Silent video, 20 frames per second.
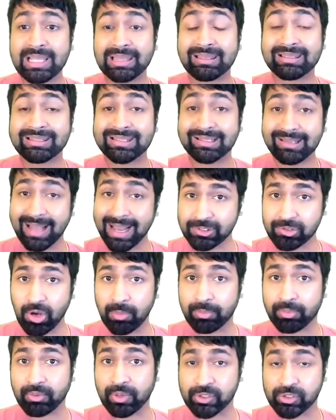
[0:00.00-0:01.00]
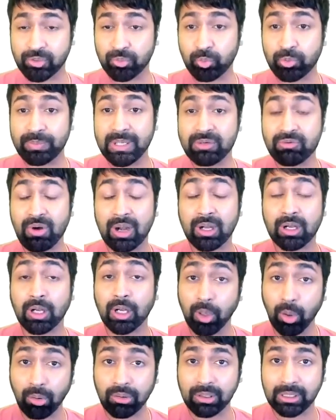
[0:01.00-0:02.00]
The select operation would be run
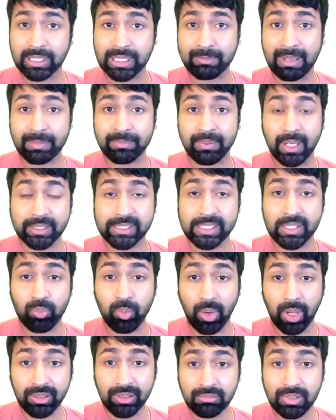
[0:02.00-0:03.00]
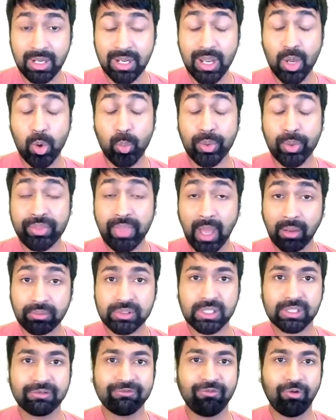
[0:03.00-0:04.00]
locally by party 1
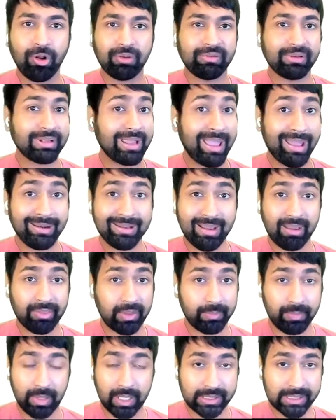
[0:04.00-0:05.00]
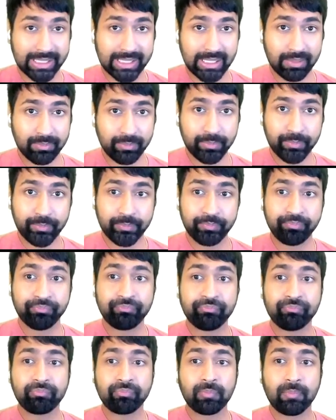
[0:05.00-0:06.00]
without involving any other party.
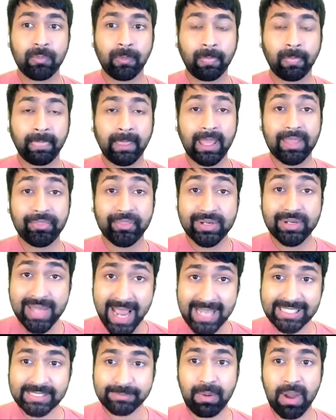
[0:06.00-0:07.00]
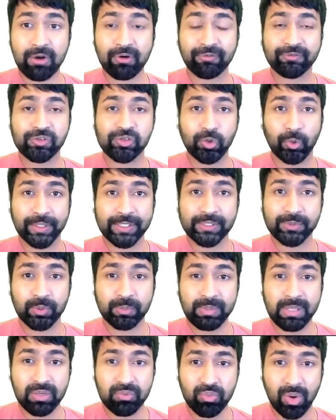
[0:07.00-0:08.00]
The next pair of joins
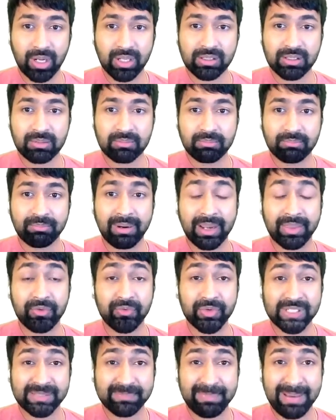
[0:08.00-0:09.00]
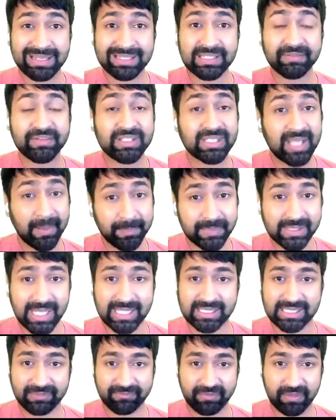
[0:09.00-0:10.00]
would be run by the respective
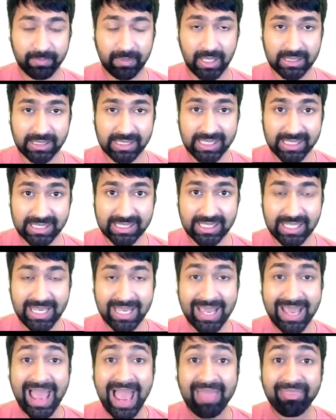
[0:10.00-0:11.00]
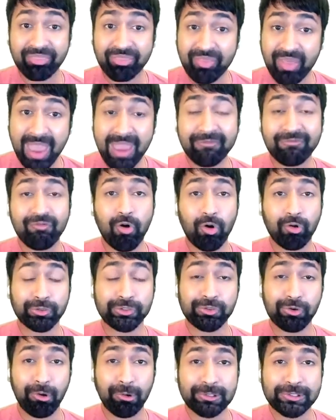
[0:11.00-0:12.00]
subsets of the parties and therefore
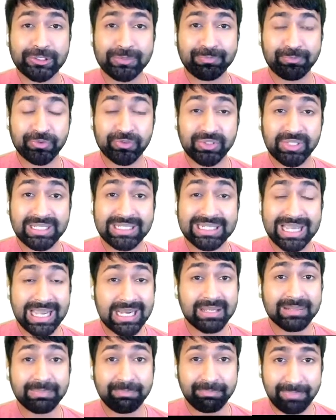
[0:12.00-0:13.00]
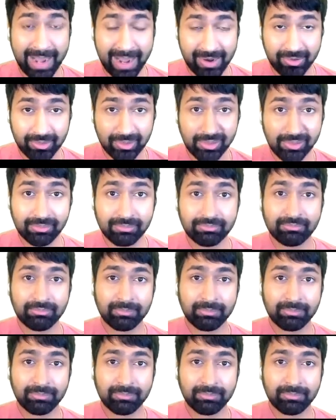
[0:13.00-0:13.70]
could also proceed in parallel.